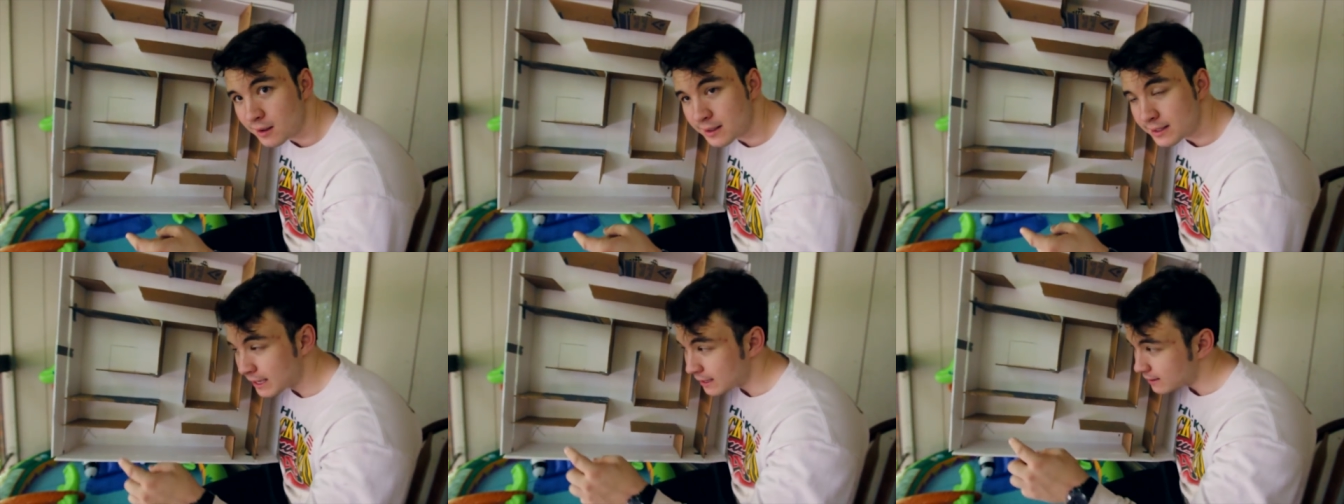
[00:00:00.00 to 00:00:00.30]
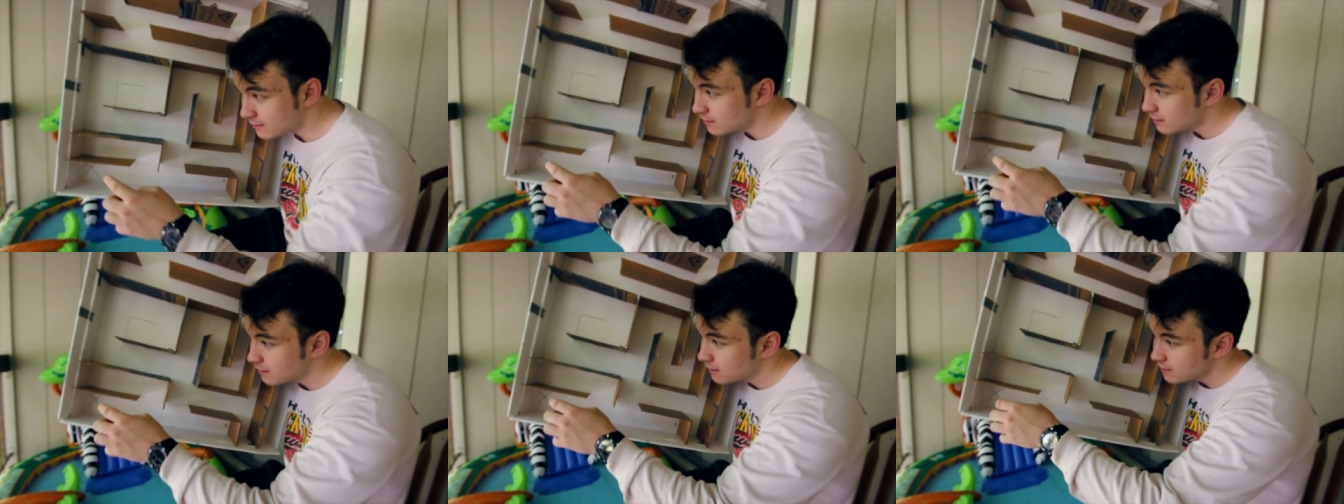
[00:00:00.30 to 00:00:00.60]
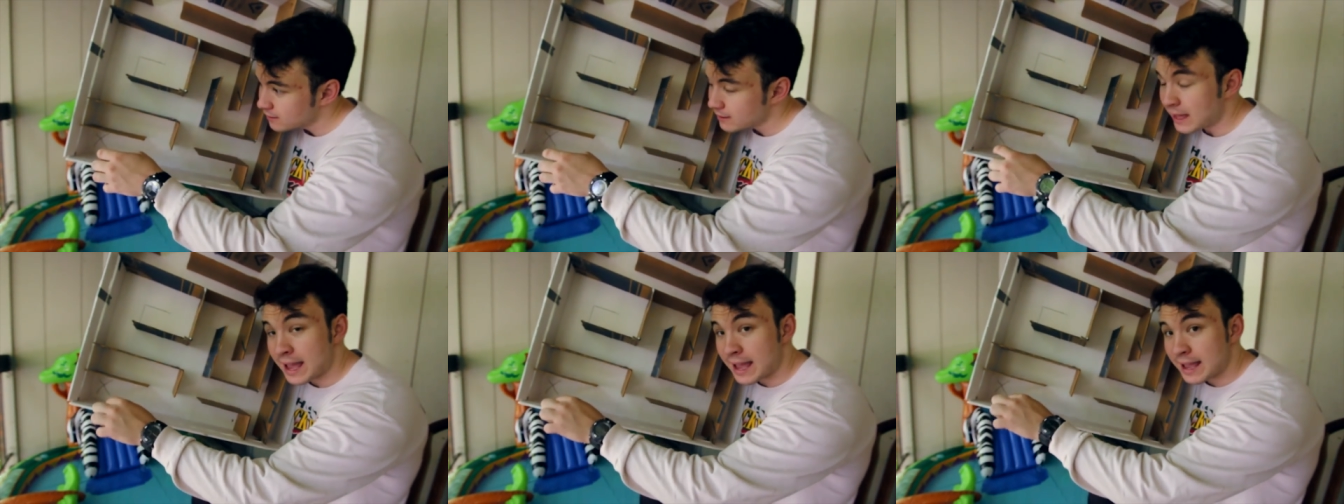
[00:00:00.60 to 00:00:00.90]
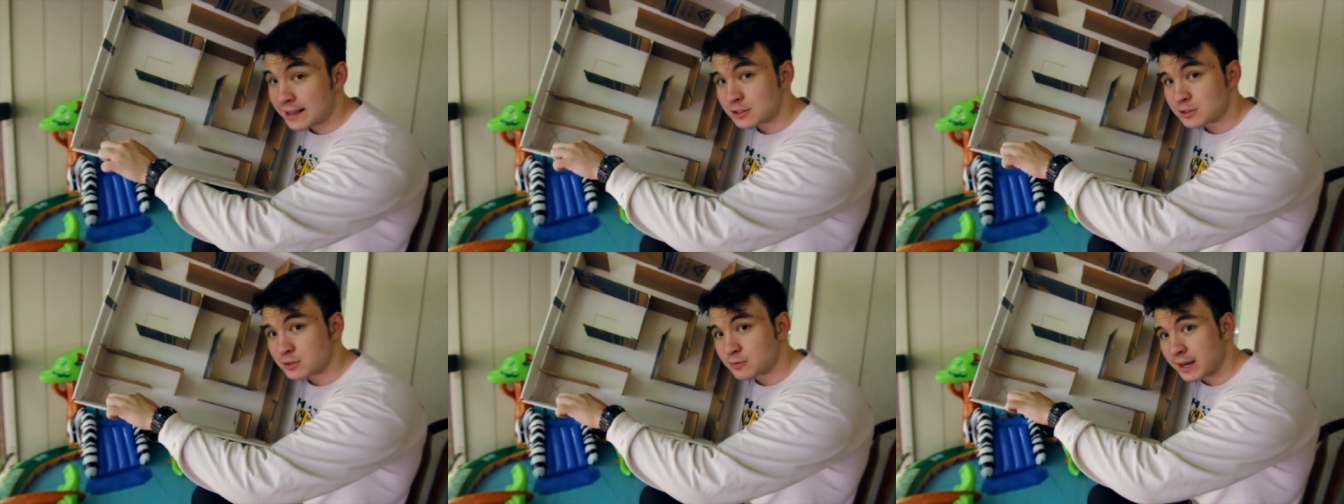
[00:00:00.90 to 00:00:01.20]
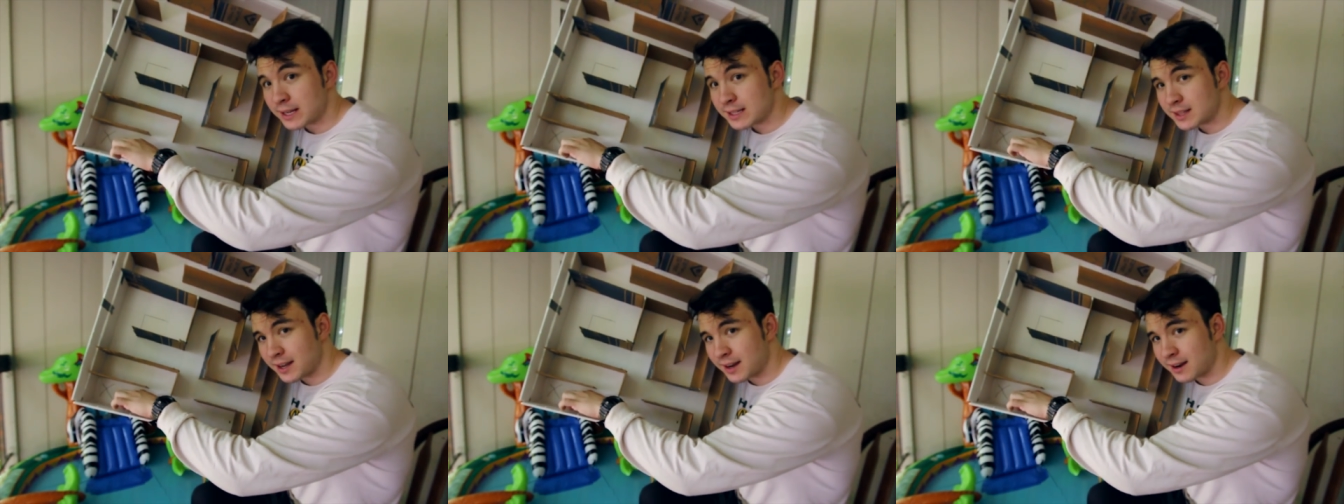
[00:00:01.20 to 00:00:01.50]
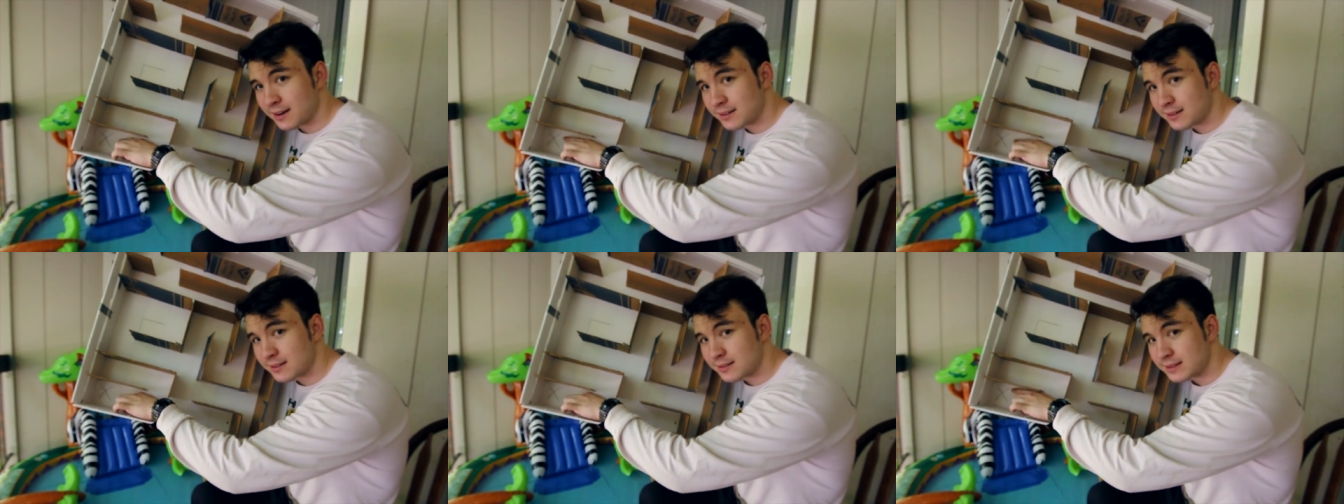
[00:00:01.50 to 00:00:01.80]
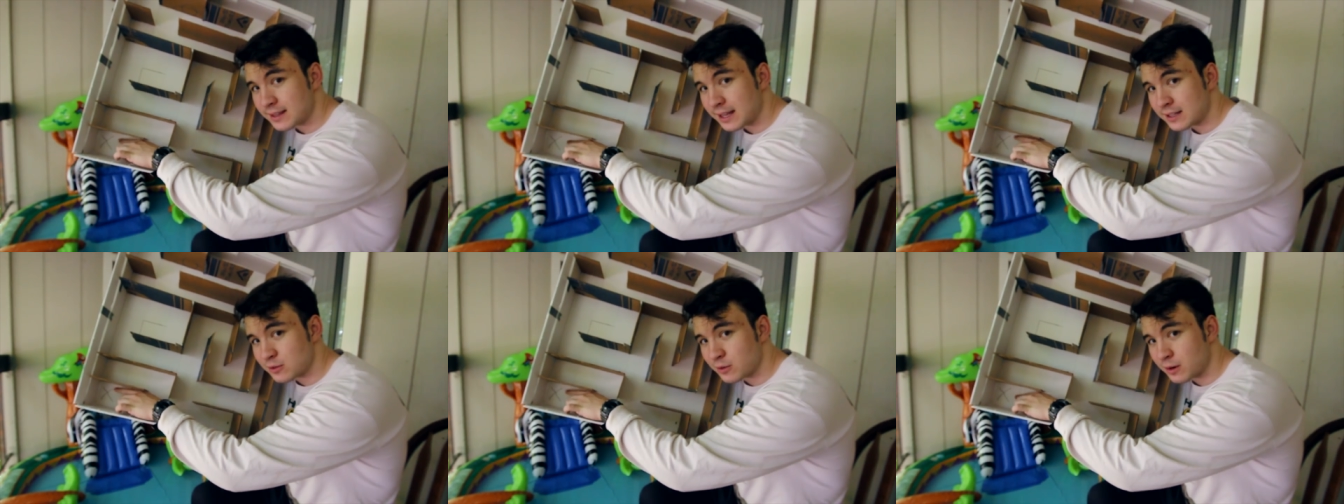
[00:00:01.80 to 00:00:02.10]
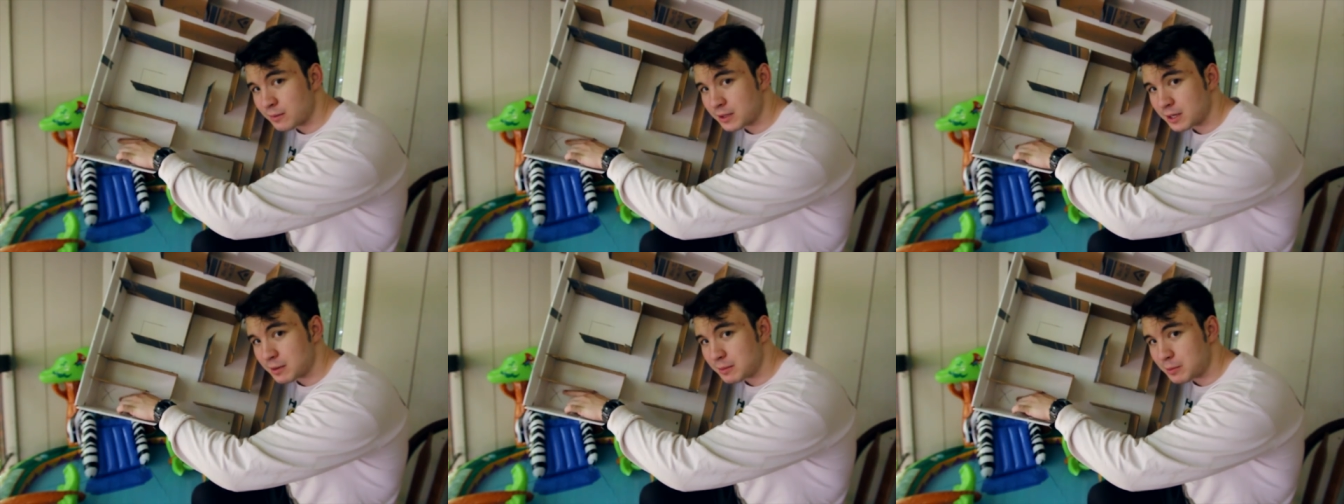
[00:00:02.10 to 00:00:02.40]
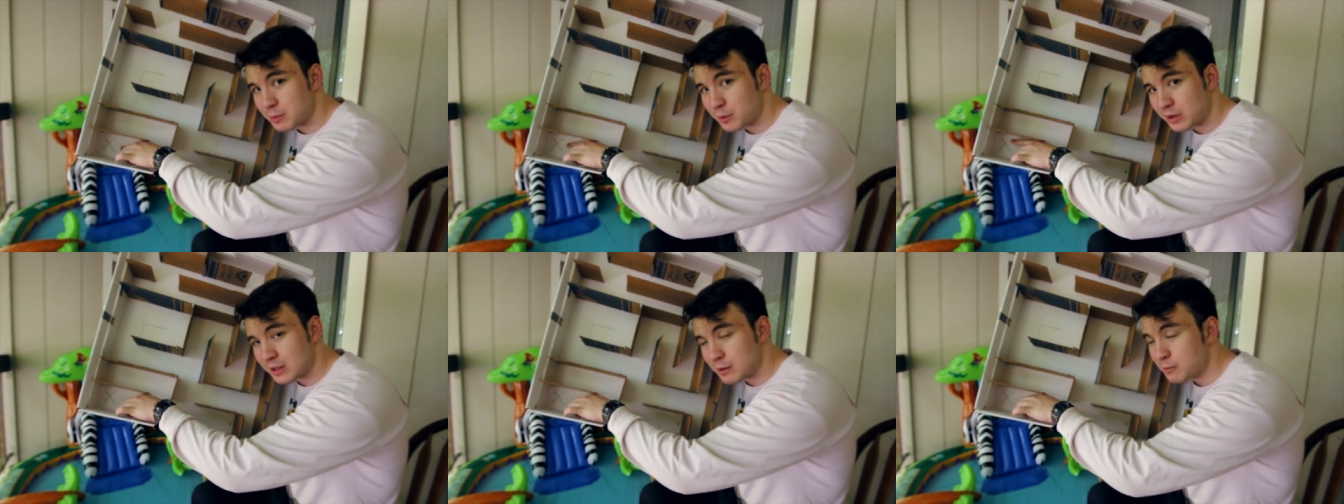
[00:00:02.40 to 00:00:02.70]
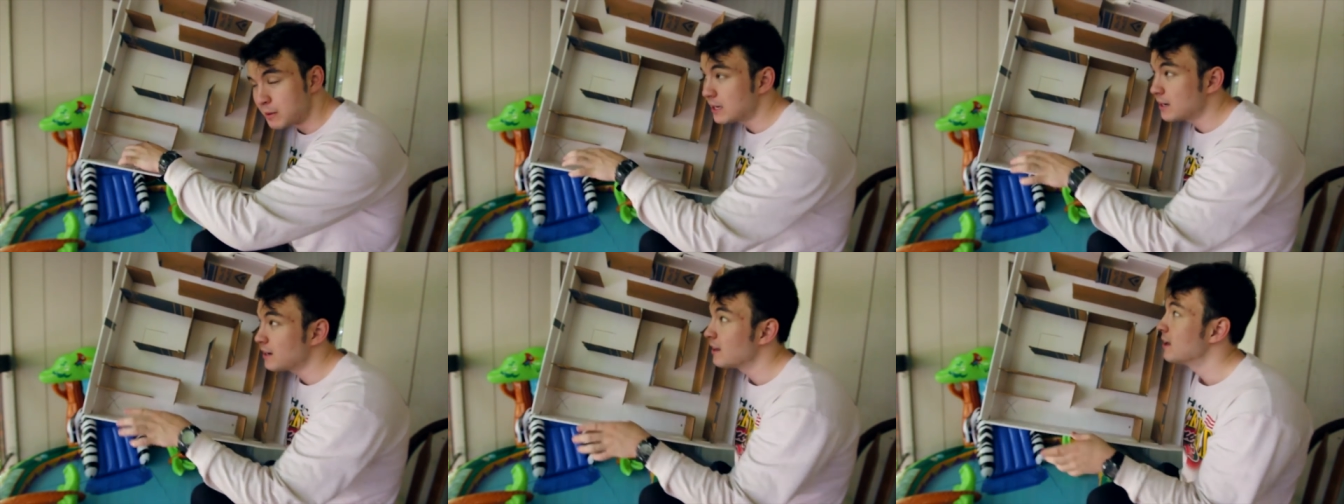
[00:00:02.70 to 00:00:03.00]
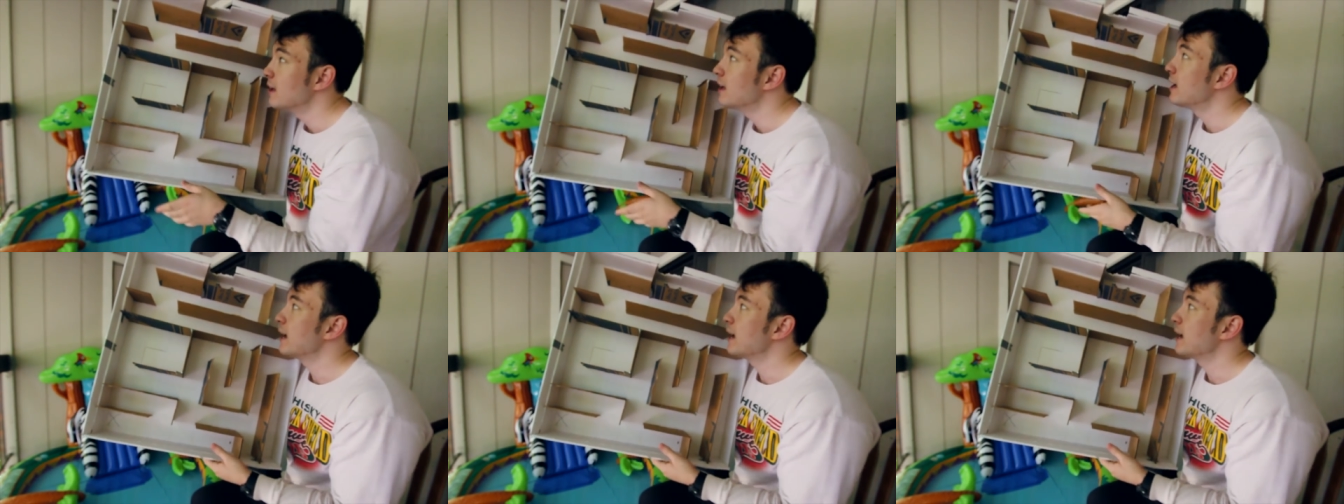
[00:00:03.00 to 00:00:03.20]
Yes, that X right there, that's where I'm gonna be putting them in.